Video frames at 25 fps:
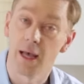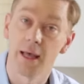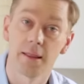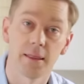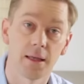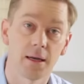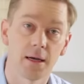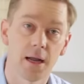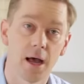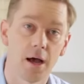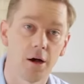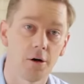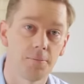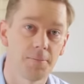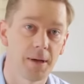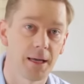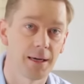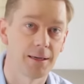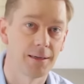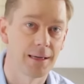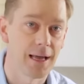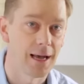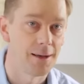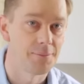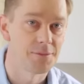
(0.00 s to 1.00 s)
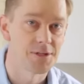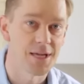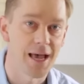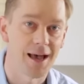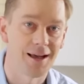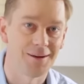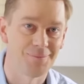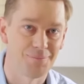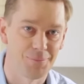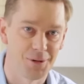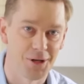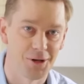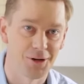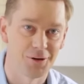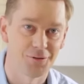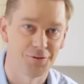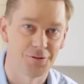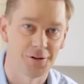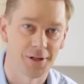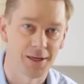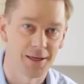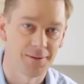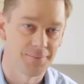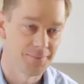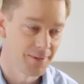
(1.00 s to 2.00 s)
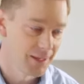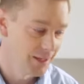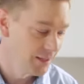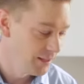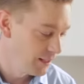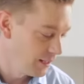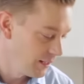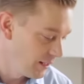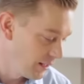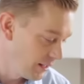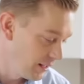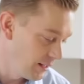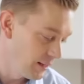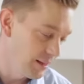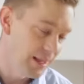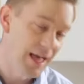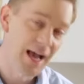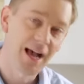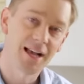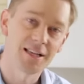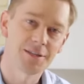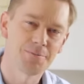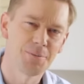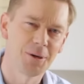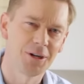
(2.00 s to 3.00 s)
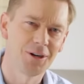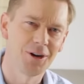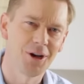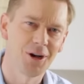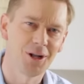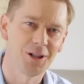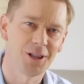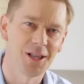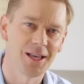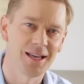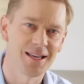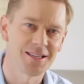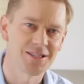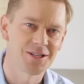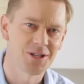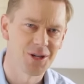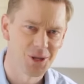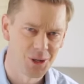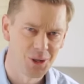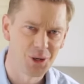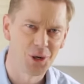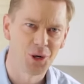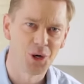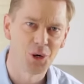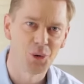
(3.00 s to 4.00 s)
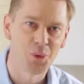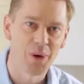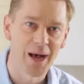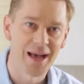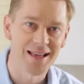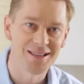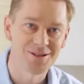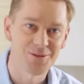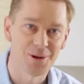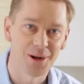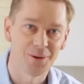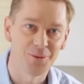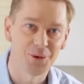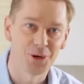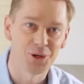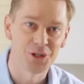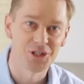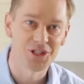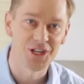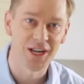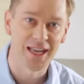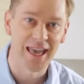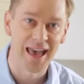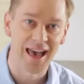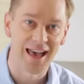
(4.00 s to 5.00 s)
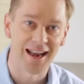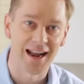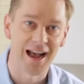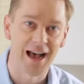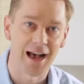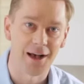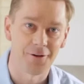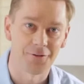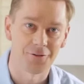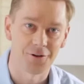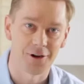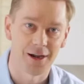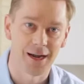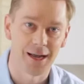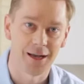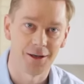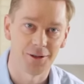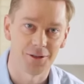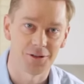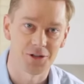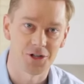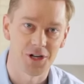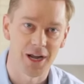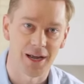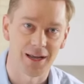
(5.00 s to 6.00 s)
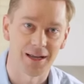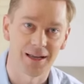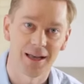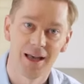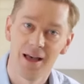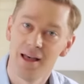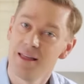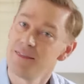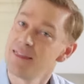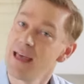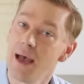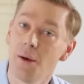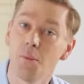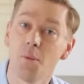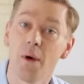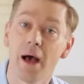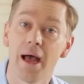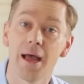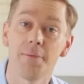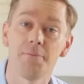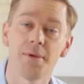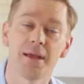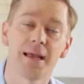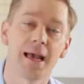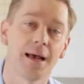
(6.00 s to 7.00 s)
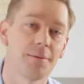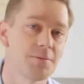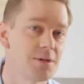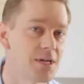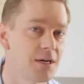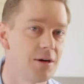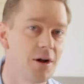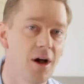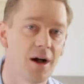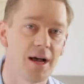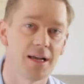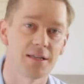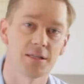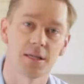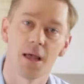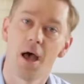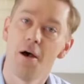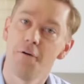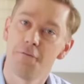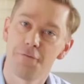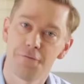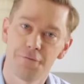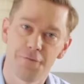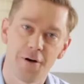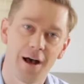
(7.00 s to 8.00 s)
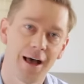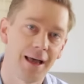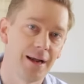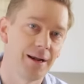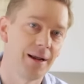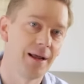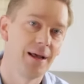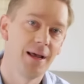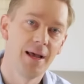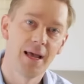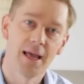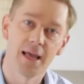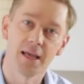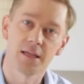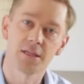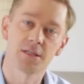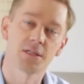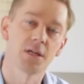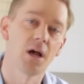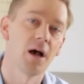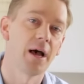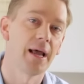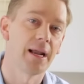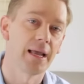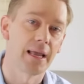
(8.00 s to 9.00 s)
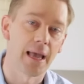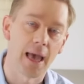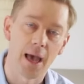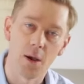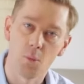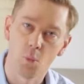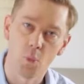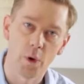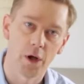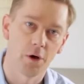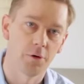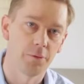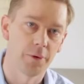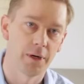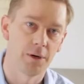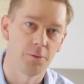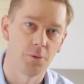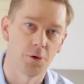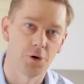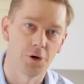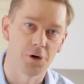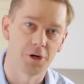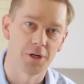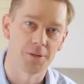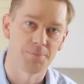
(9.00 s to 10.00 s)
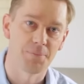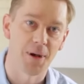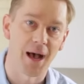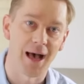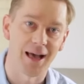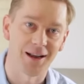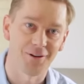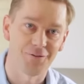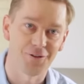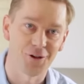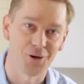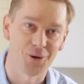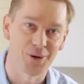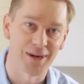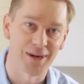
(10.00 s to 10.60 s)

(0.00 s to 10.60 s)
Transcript: and the nail bed comes out beautifully. Last but not least, always reward your cat after a health check. That way it becomes a nice, fun, exciting and well rewarded part of your